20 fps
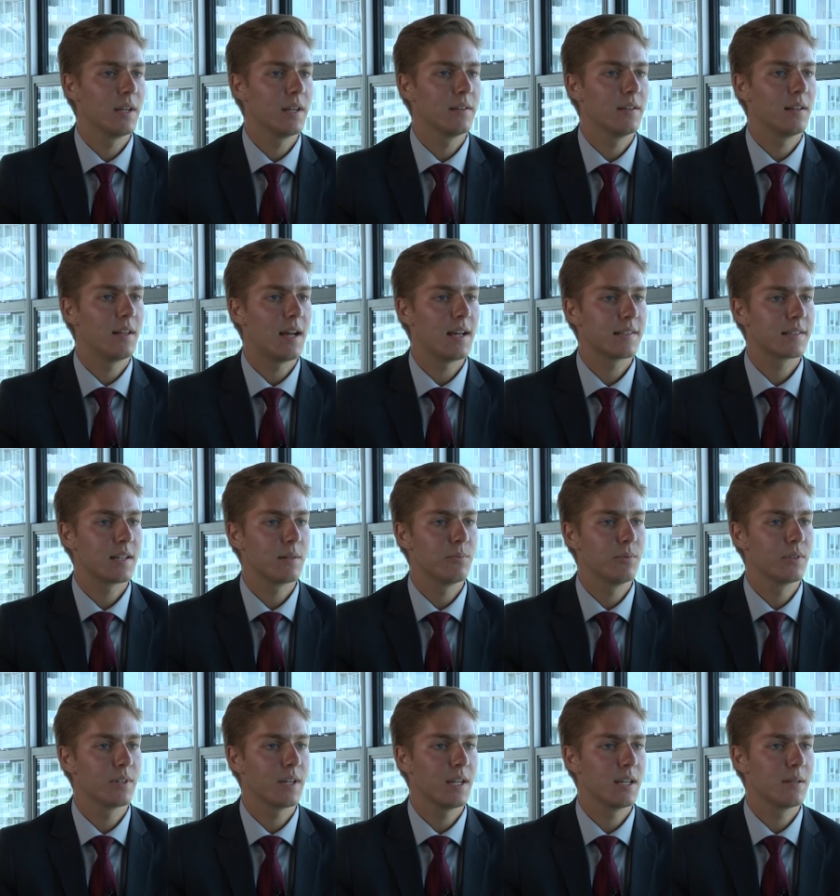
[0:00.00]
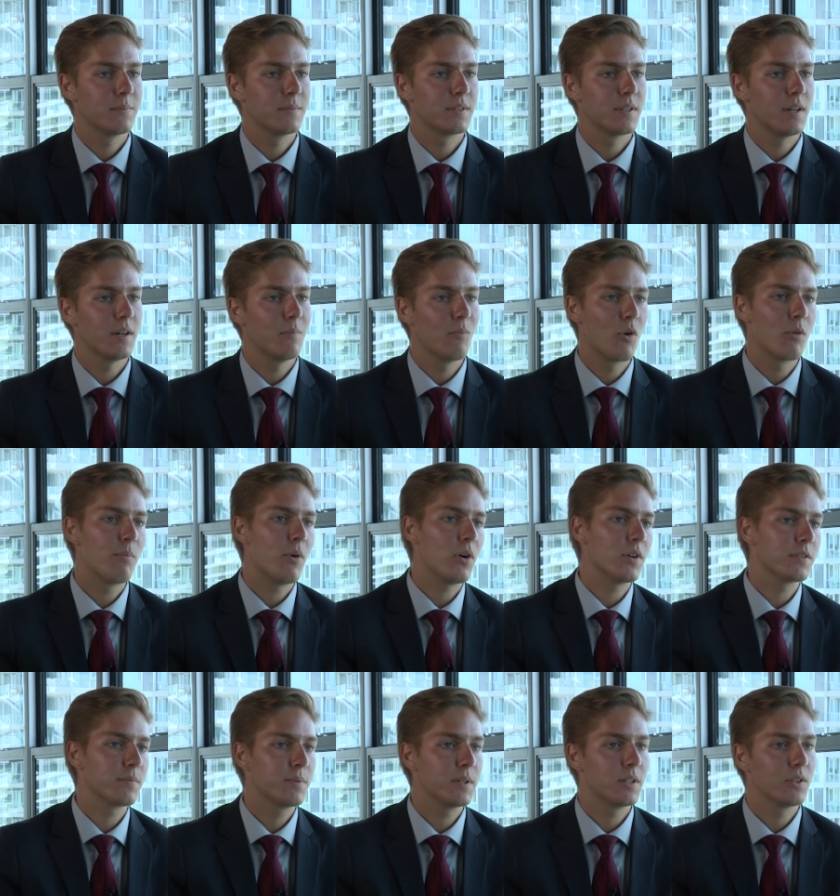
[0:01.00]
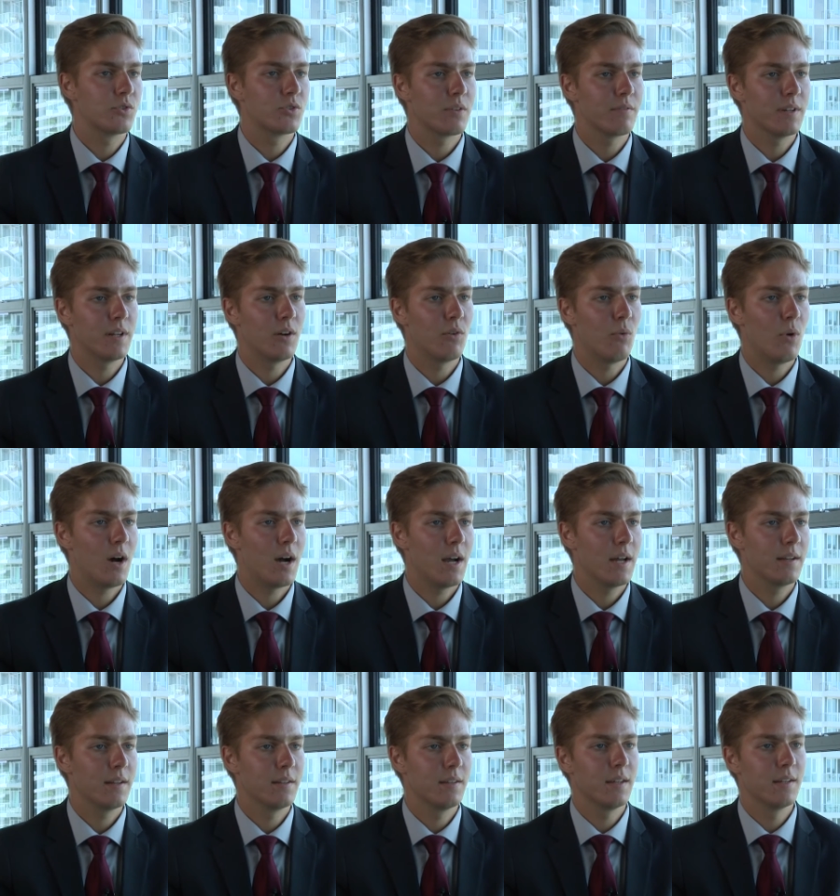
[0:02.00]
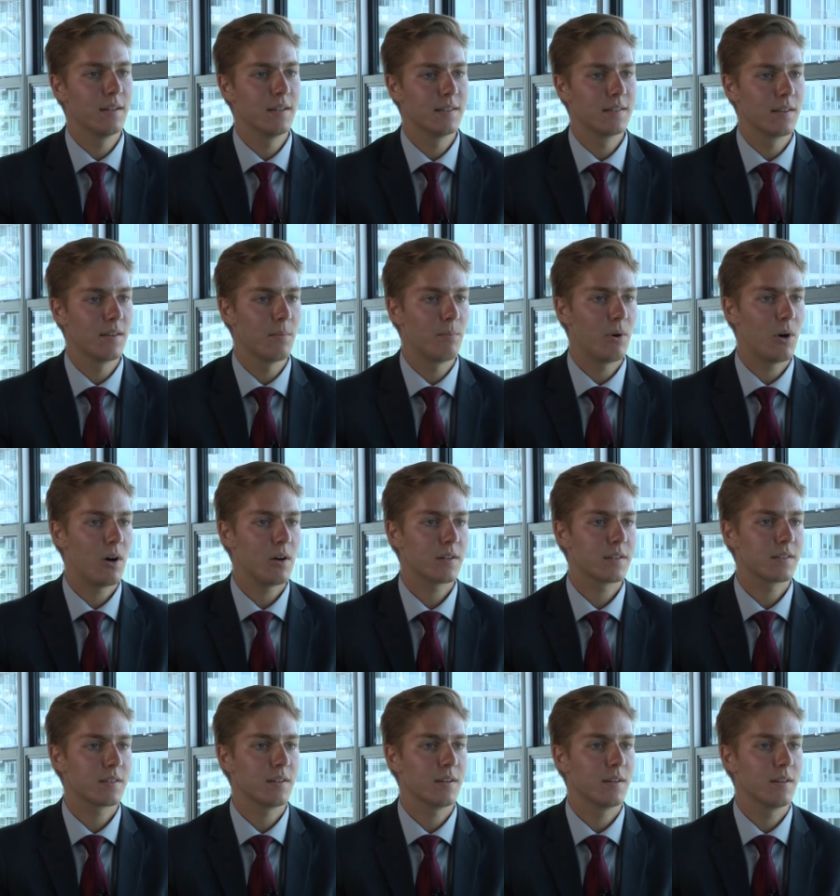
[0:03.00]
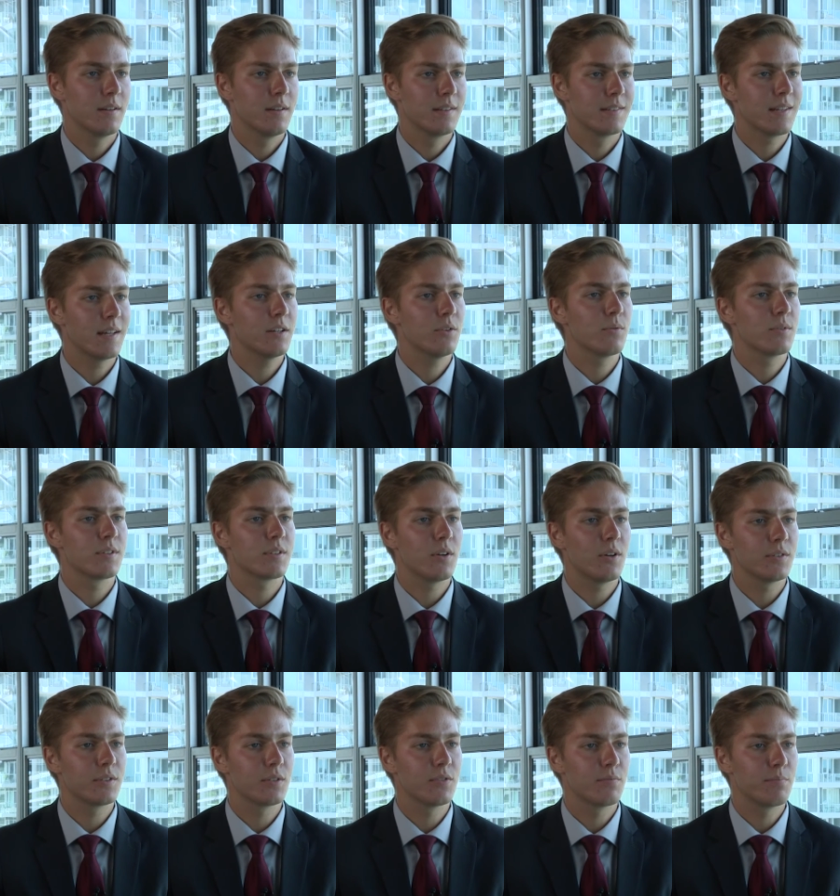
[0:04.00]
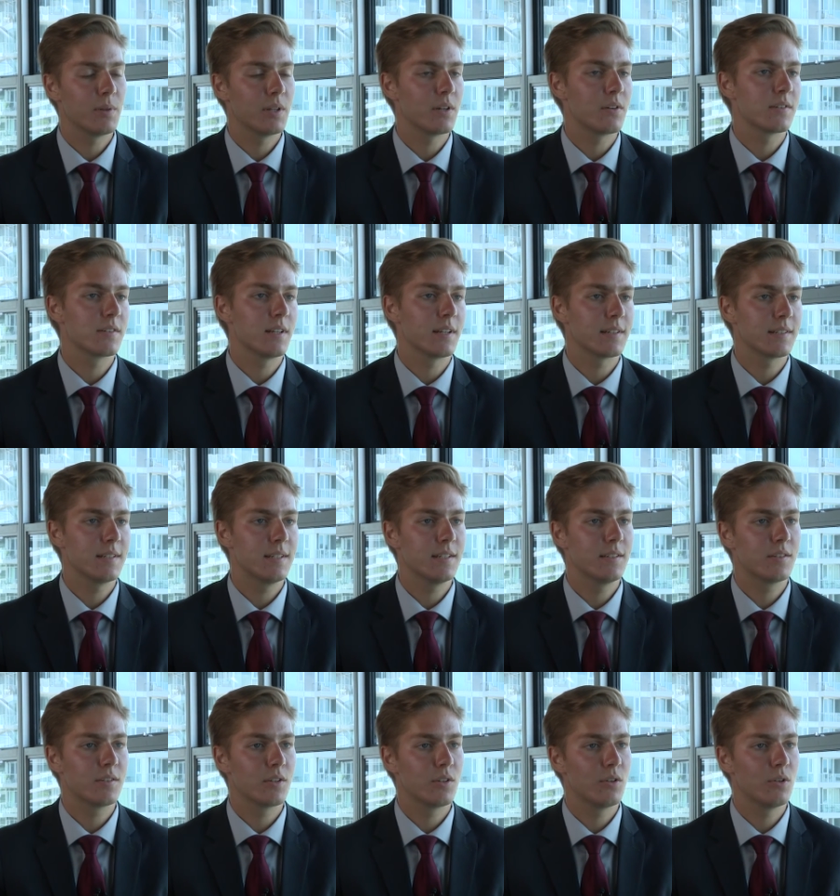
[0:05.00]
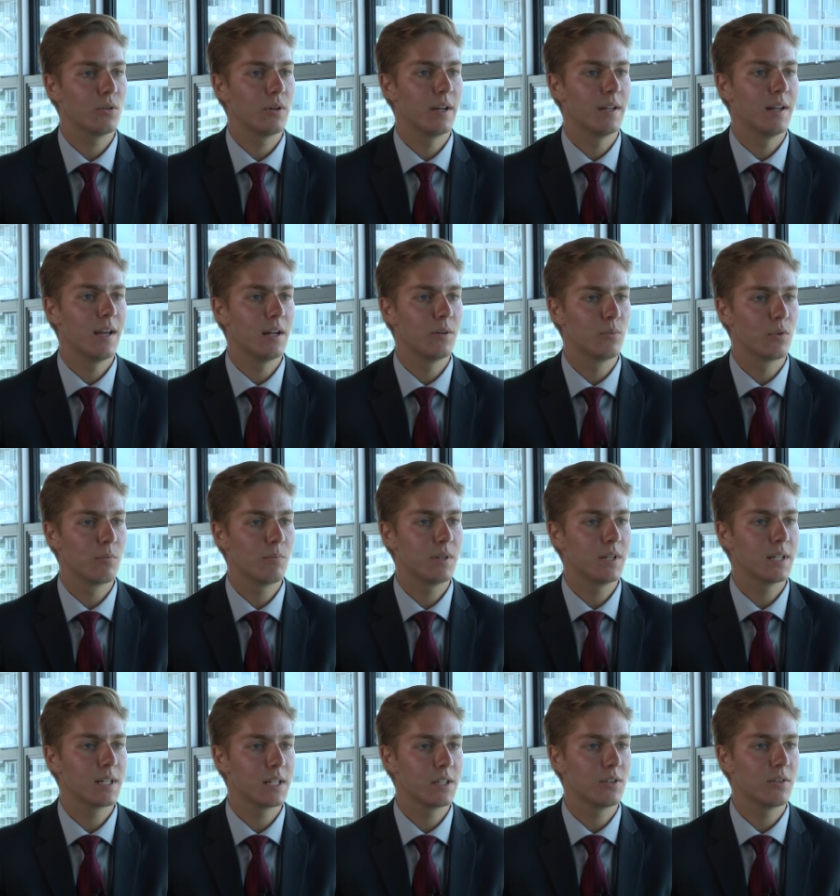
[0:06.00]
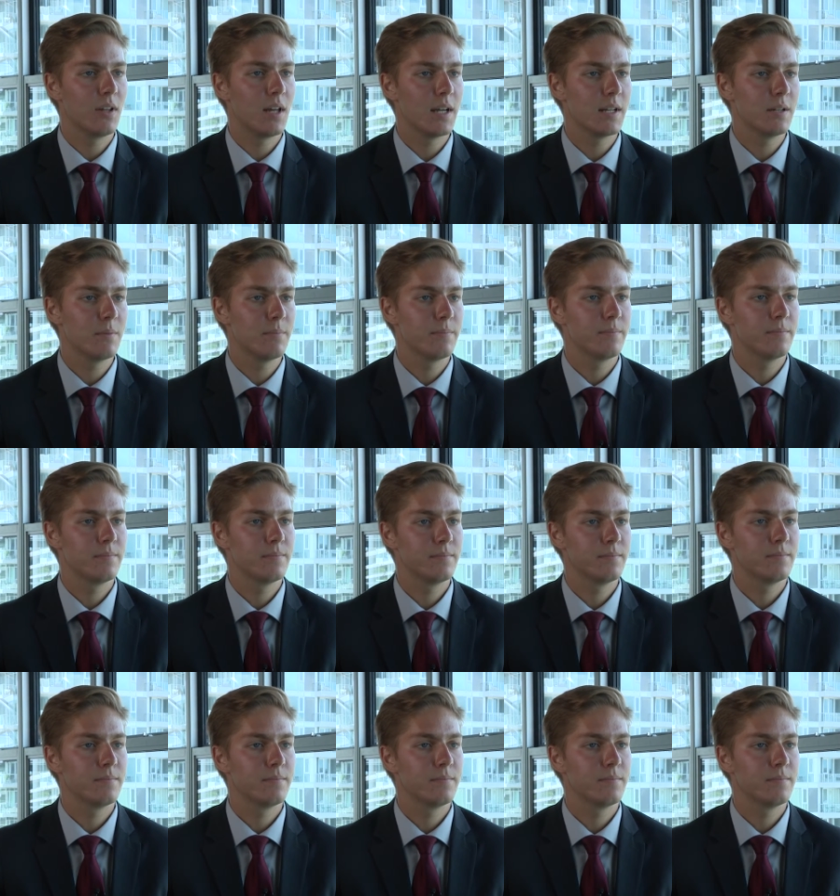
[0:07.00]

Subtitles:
of play in the last couple of games. More balls being driven out wide and then into the box. Is that a result of players like Tiso and Edward being in your lineup?